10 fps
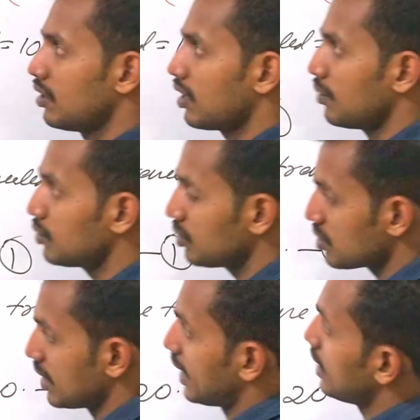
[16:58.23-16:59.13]
come to the
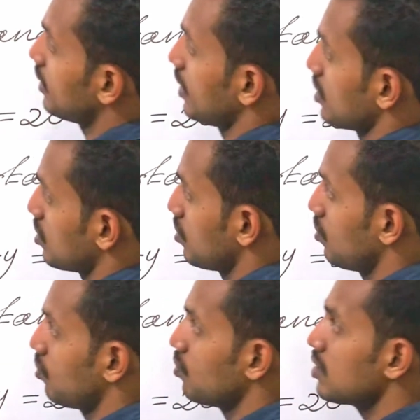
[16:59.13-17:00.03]
second case.
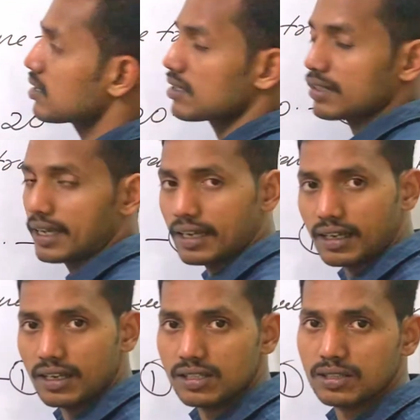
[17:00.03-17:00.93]
What is the second
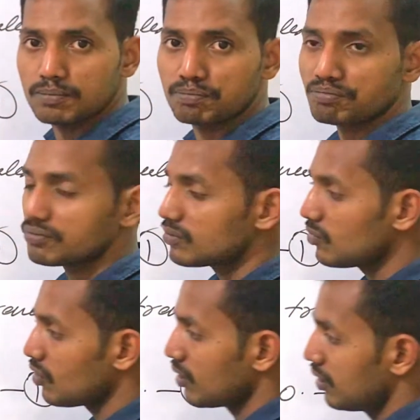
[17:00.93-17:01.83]
case?
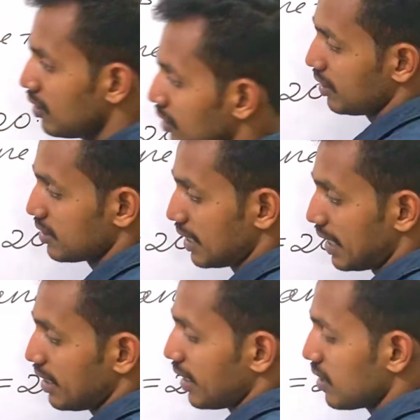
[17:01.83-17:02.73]
In
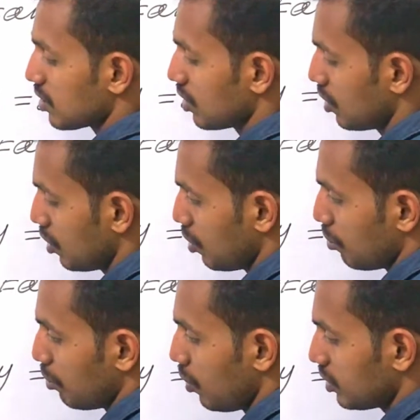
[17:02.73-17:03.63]
second case,
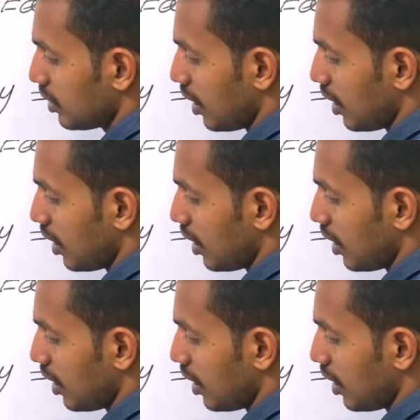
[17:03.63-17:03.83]
both the